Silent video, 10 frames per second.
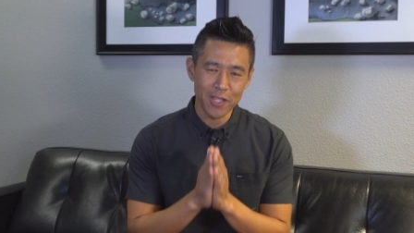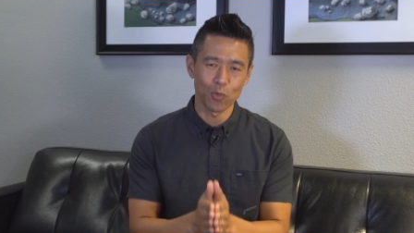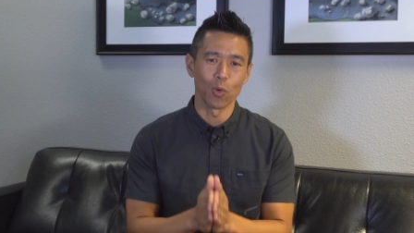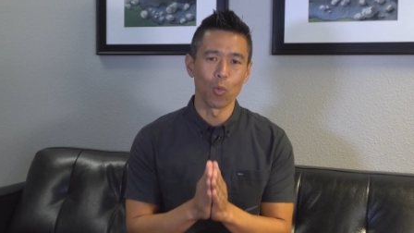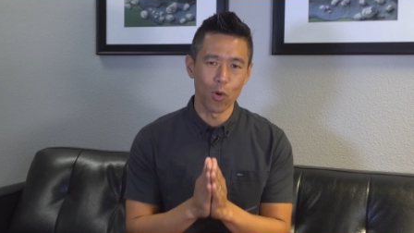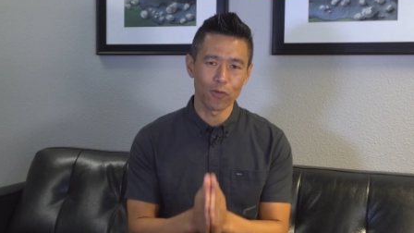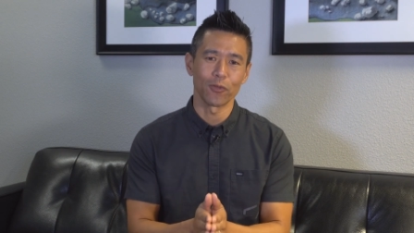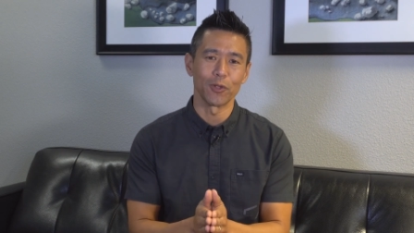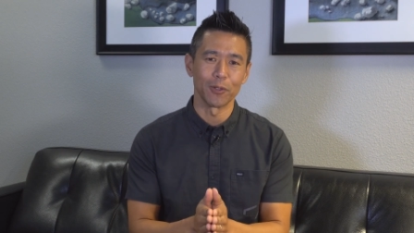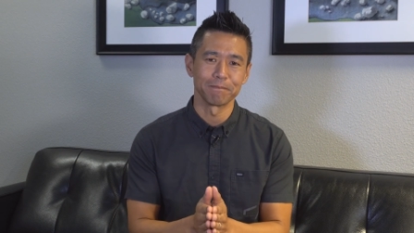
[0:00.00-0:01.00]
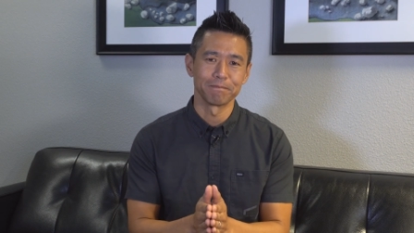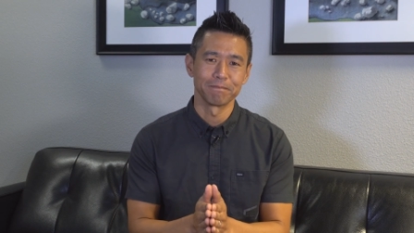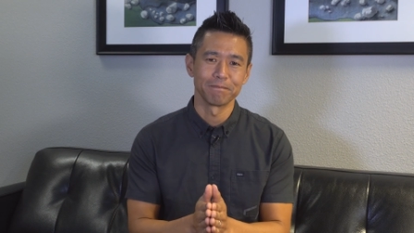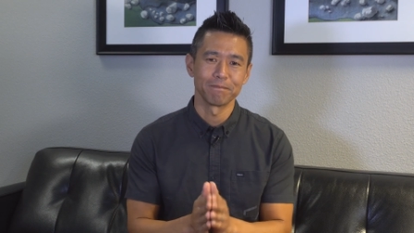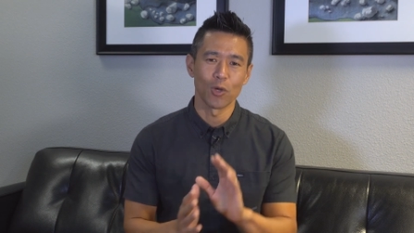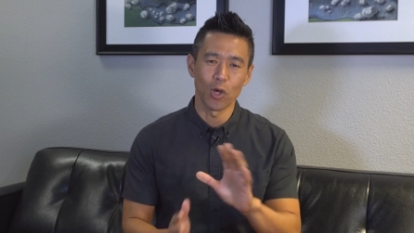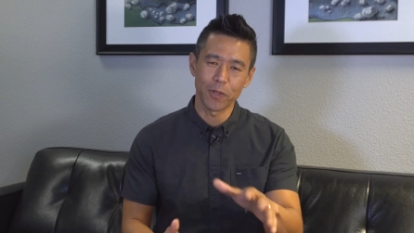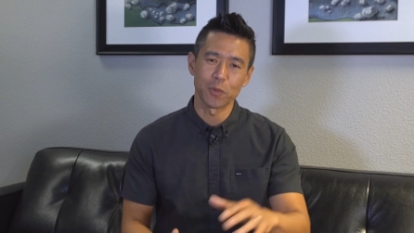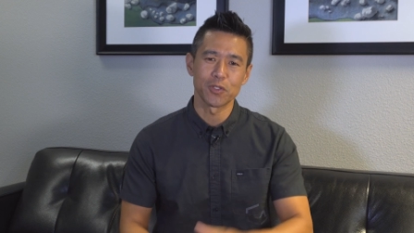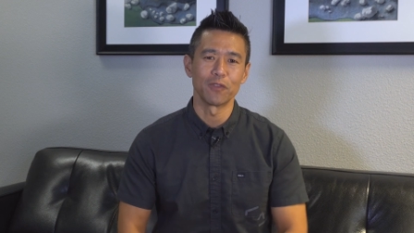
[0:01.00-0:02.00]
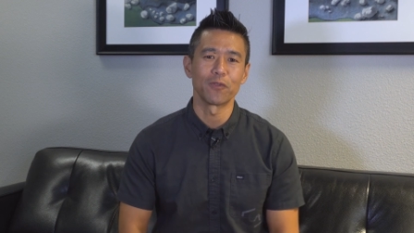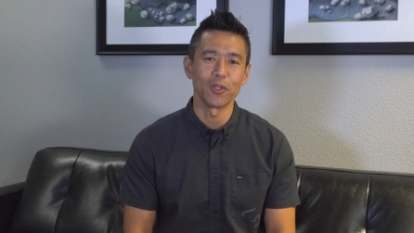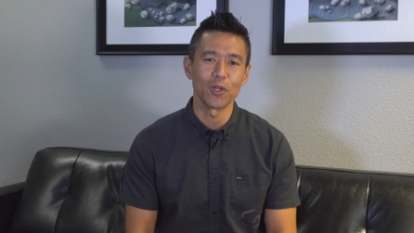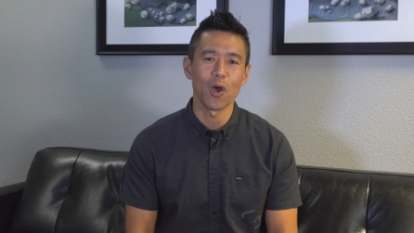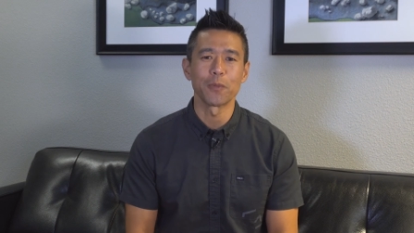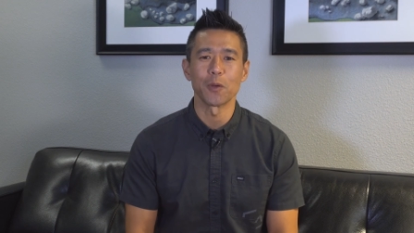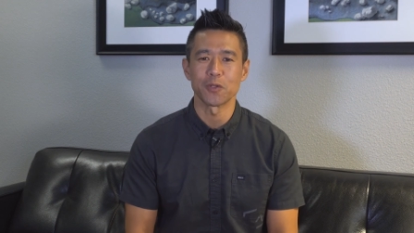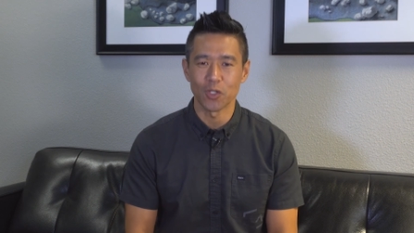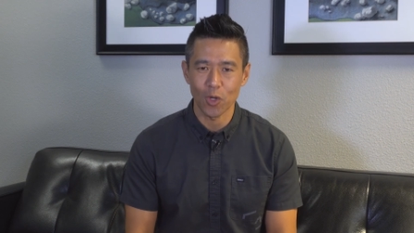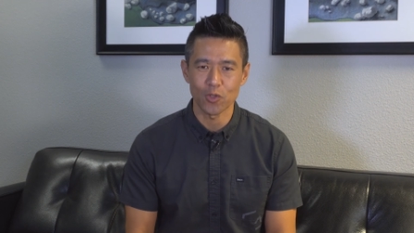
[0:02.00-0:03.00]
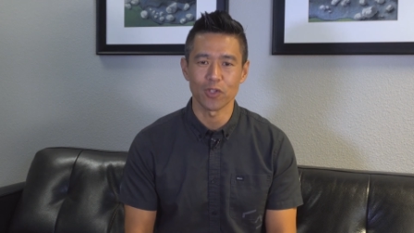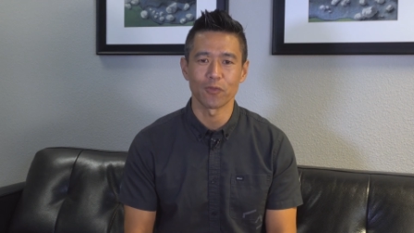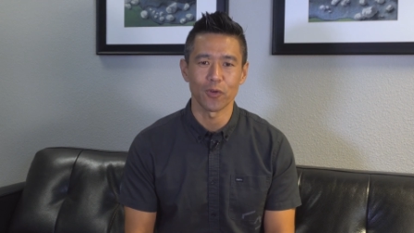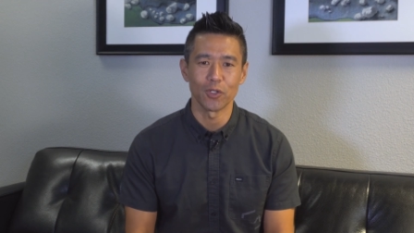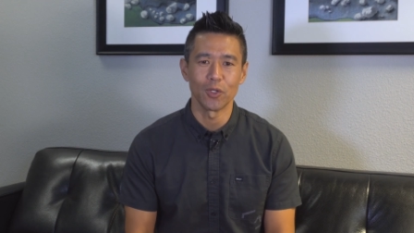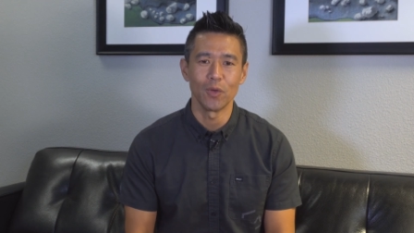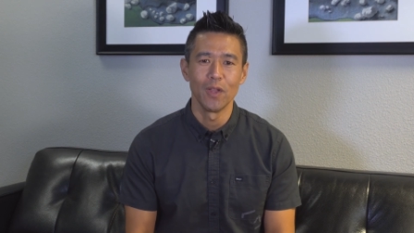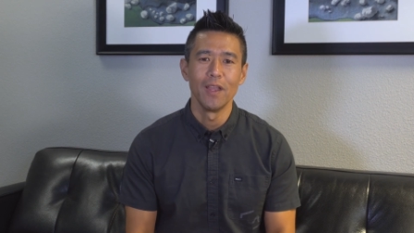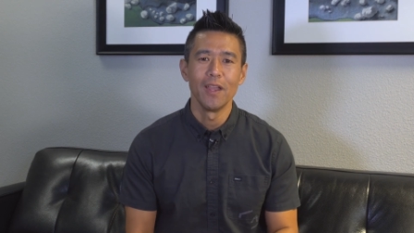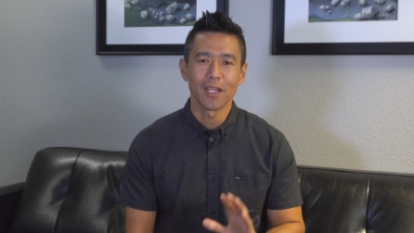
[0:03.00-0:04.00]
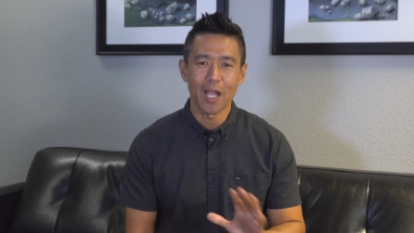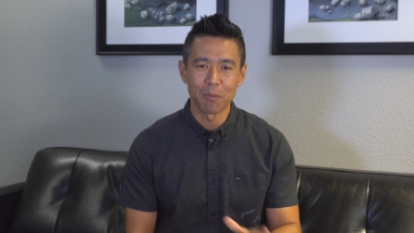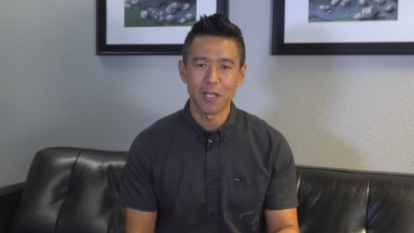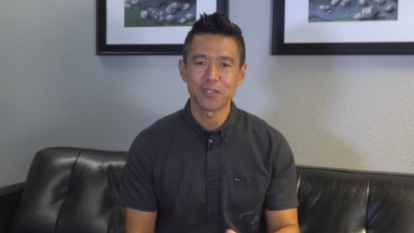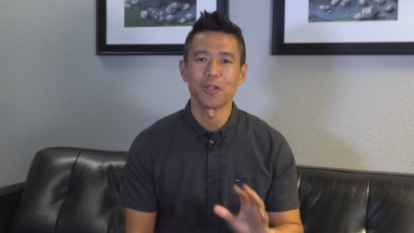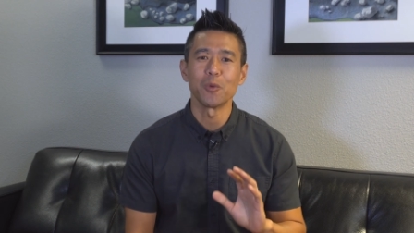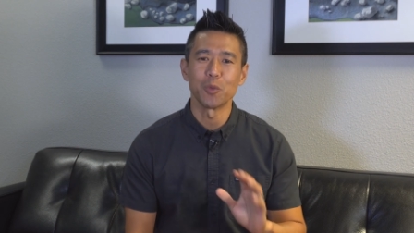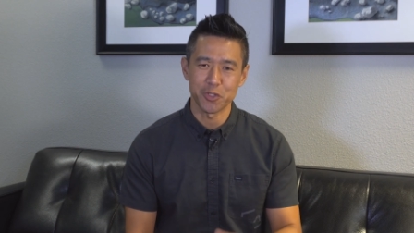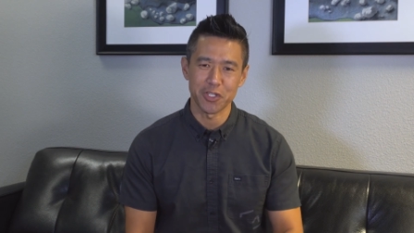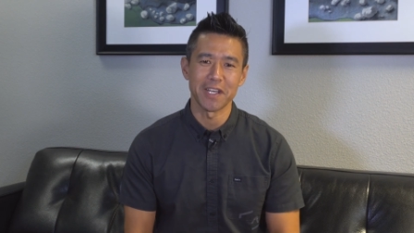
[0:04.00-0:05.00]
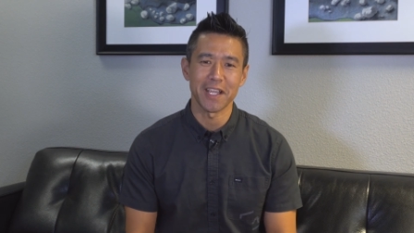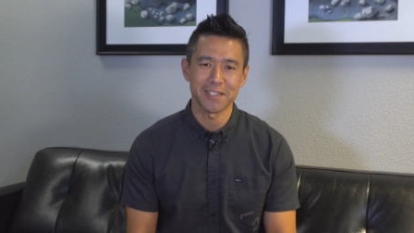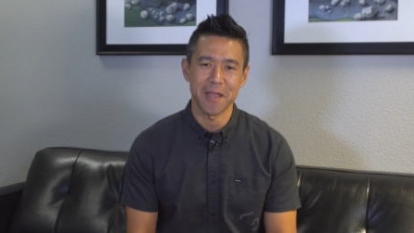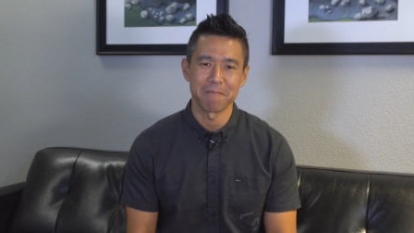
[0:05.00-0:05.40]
as a reward for you. I hope that was good for you. I hope that was encouraging for you. God bless you. We'll see you next